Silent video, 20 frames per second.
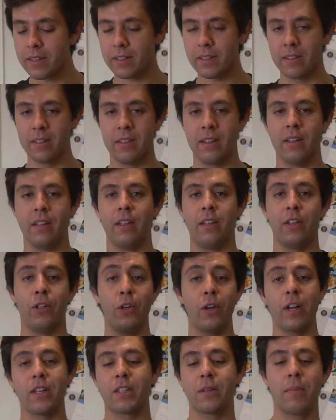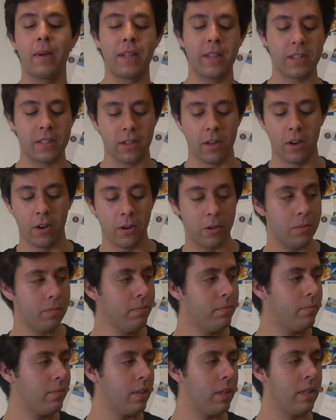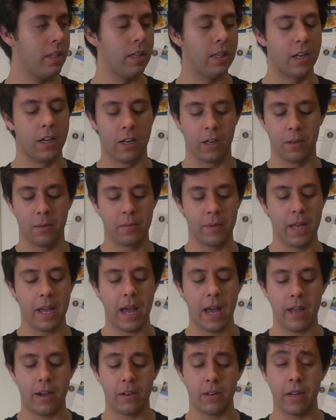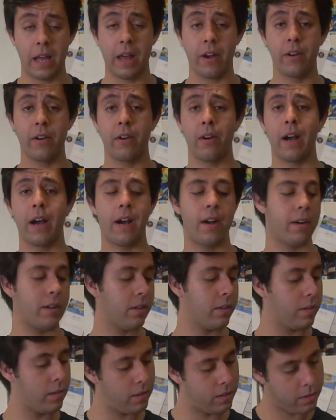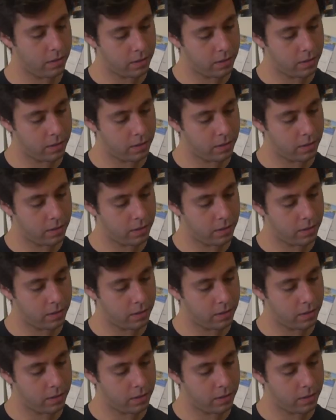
Cheap. You guys can make this at home. Um, I don't I don't know how.